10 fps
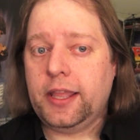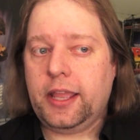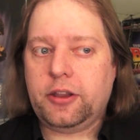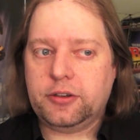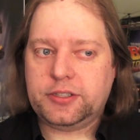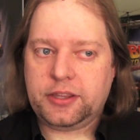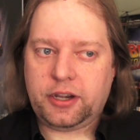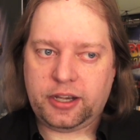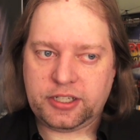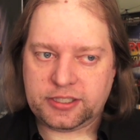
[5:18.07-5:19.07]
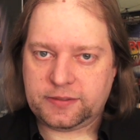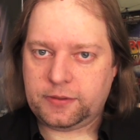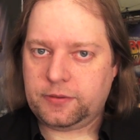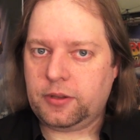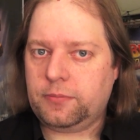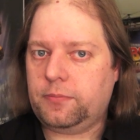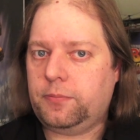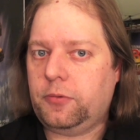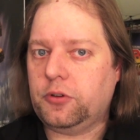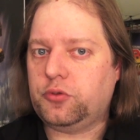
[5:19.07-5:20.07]
It goes in there and just
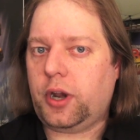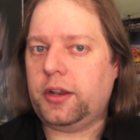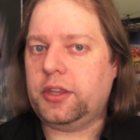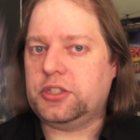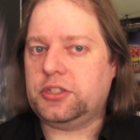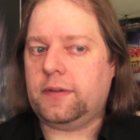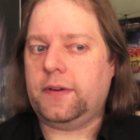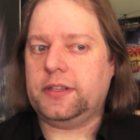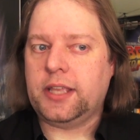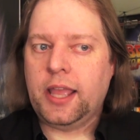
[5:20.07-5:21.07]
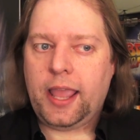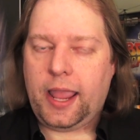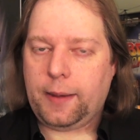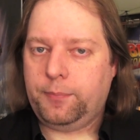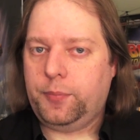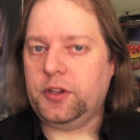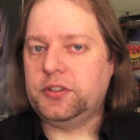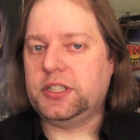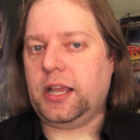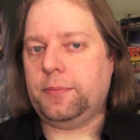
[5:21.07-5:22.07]
goes right on the surface and
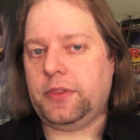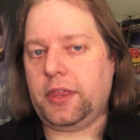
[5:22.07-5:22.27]
builds it up